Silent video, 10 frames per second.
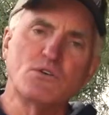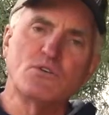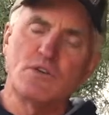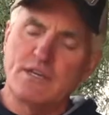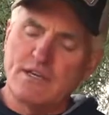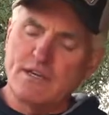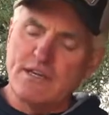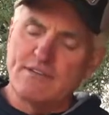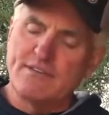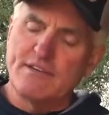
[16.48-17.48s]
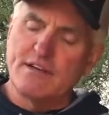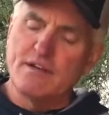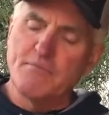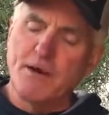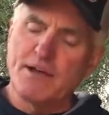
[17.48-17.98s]
unique is that it
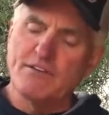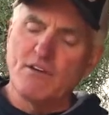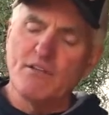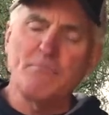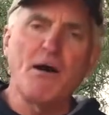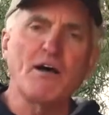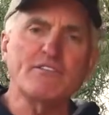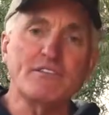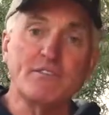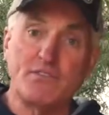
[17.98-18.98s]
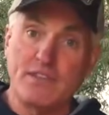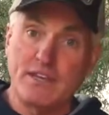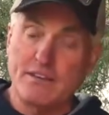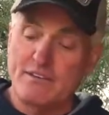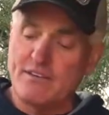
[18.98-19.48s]
combines all the positive
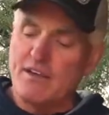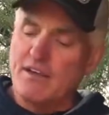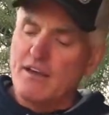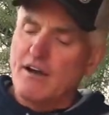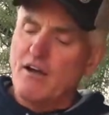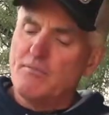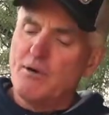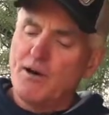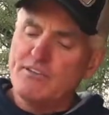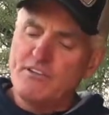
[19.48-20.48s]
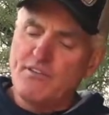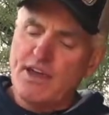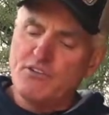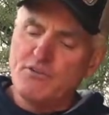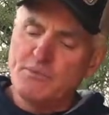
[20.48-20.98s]
things, all the positive
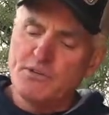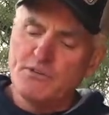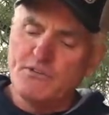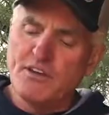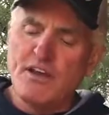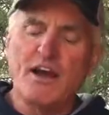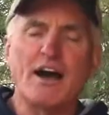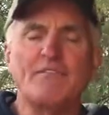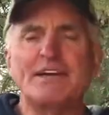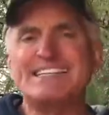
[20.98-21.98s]
attributes of a